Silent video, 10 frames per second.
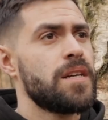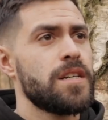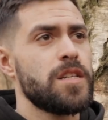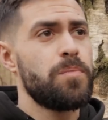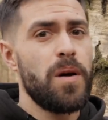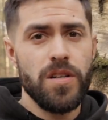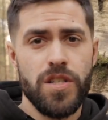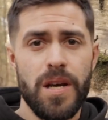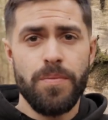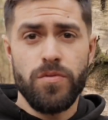because birch
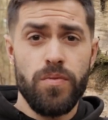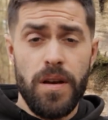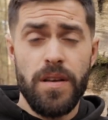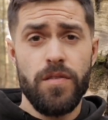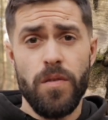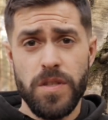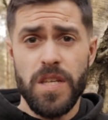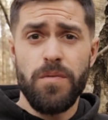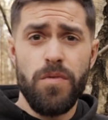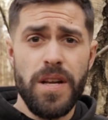sap is, is
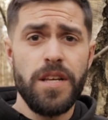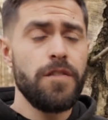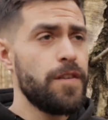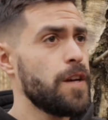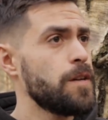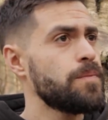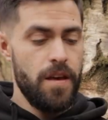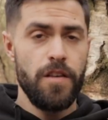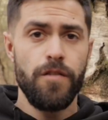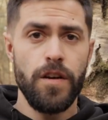obviously really good for you
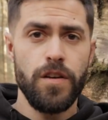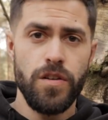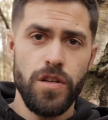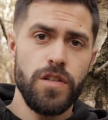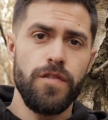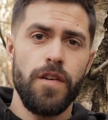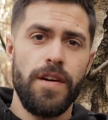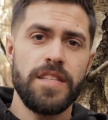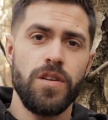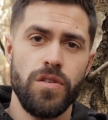it's full of goodness full of
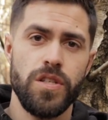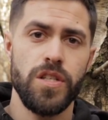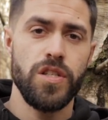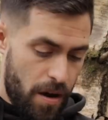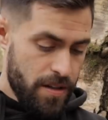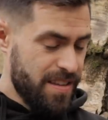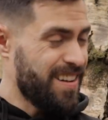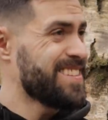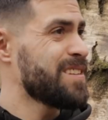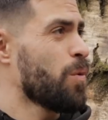antioxidants I,
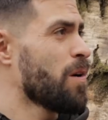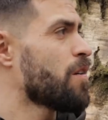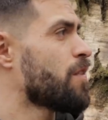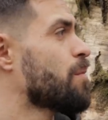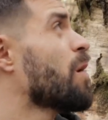I did wonder if it